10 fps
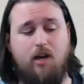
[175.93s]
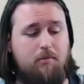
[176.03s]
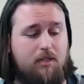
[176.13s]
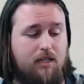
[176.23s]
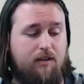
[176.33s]
I
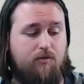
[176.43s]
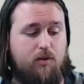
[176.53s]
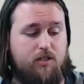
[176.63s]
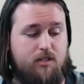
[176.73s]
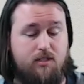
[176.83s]
believe,
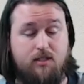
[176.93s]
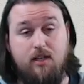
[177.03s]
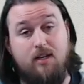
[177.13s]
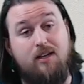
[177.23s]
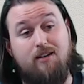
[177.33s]
which is,
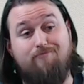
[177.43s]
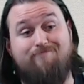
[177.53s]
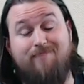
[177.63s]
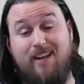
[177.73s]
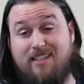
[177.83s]

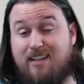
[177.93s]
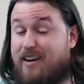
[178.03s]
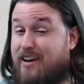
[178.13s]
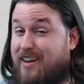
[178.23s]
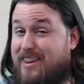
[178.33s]
that's
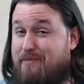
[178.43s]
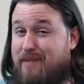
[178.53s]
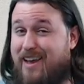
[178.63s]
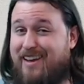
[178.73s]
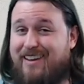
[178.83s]
not
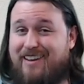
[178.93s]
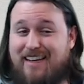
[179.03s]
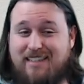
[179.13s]
nothing, man.